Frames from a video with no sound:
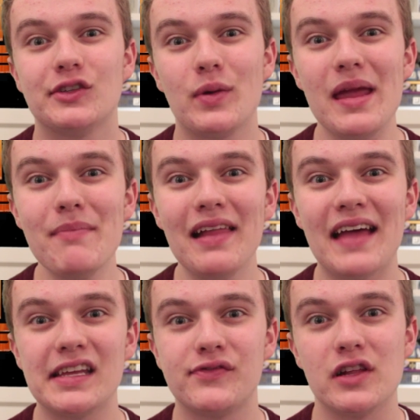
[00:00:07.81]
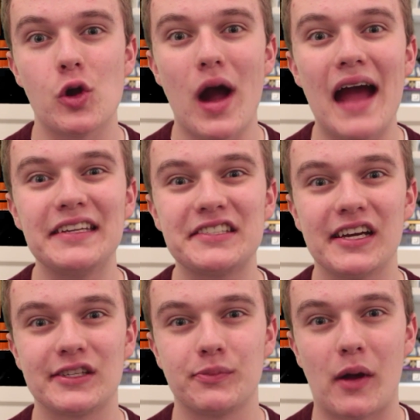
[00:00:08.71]
So in my last video, I
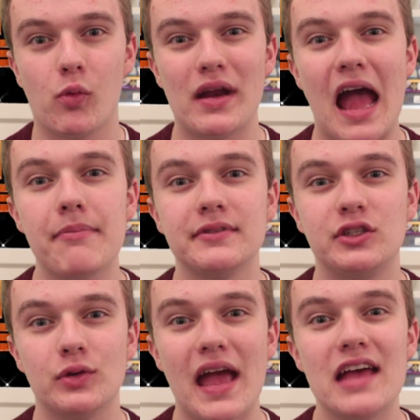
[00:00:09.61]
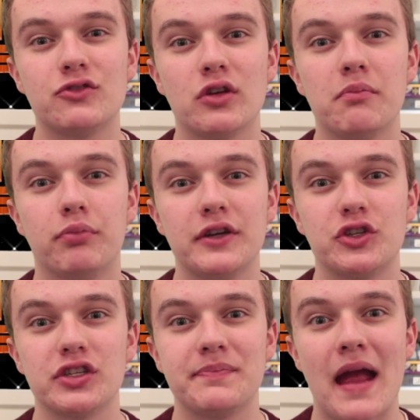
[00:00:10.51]
discussed about what happened to Ezra Bridger's